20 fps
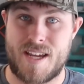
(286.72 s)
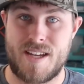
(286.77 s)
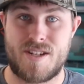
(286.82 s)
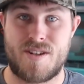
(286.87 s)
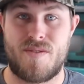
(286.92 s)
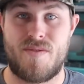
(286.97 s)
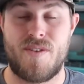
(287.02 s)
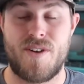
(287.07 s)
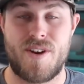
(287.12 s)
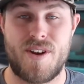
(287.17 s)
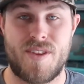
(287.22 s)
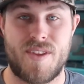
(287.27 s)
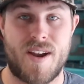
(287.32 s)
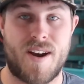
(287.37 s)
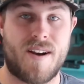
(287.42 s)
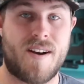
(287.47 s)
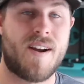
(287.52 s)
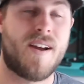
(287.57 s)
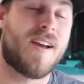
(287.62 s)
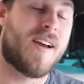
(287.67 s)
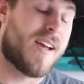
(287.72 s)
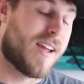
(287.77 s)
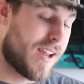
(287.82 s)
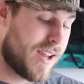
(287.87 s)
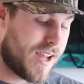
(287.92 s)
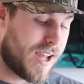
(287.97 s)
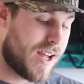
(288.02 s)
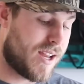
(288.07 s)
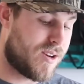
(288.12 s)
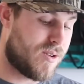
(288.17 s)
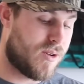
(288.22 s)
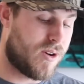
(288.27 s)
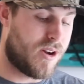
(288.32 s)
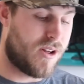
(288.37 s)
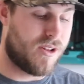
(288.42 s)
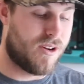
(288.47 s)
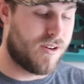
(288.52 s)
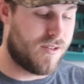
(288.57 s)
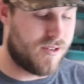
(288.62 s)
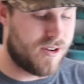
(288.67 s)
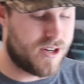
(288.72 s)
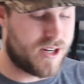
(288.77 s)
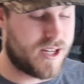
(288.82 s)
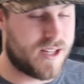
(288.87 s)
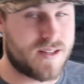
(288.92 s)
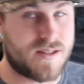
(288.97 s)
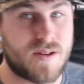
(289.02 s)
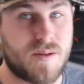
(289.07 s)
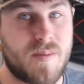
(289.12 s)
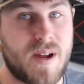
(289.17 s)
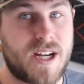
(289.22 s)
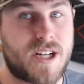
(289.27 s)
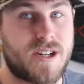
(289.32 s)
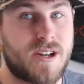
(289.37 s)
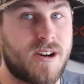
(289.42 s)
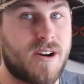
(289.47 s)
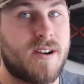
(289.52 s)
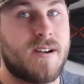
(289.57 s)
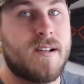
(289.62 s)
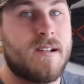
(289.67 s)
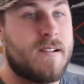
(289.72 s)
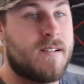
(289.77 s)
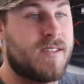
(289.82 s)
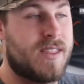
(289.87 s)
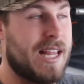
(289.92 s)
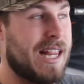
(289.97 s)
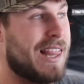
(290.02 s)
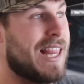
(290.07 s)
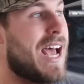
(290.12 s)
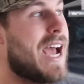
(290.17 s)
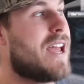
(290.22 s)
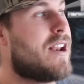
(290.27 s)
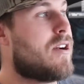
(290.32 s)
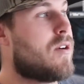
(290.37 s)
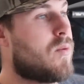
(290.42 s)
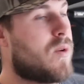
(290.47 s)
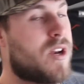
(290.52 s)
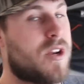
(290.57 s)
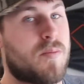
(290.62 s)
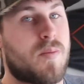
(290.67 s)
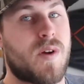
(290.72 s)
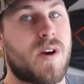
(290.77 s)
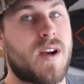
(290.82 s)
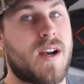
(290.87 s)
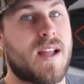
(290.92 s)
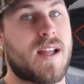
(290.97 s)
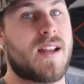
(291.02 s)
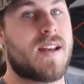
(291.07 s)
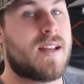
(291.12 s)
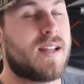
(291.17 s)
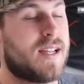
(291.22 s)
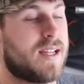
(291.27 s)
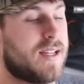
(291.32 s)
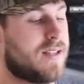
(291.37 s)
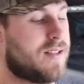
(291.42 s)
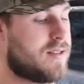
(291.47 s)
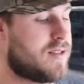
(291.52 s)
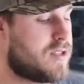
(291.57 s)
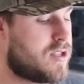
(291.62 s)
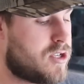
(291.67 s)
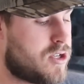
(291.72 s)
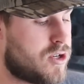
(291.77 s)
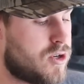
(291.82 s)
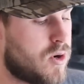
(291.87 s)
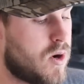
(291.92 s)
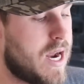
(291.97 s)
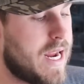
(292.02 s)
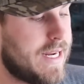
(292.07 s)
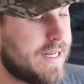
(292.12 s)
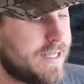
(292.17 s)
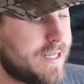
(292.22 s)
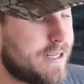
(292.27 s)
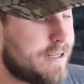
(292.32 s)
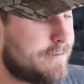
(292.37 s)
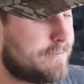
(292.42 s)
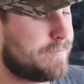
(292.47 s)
get your foot in there, and you gotta do it all over again. So make sure the liner when you put it in is straight.